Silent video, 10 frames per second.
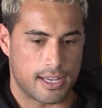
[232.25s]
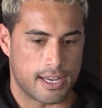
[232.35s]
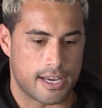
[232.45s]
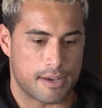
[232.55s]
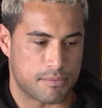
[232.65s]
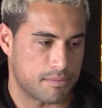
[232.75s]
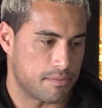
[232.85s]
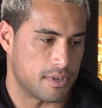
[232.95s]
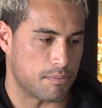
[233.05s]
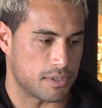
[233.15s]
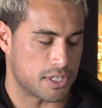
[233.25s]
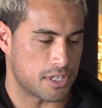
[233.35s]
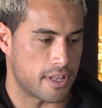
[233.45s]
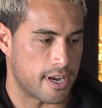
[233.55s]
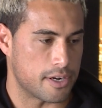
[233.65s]
end up in a
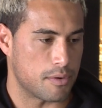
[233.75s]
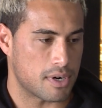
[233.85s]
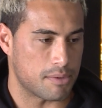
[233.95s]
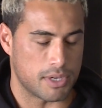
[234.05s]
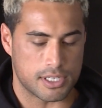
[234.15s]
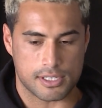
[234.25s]
position that I don't want to be.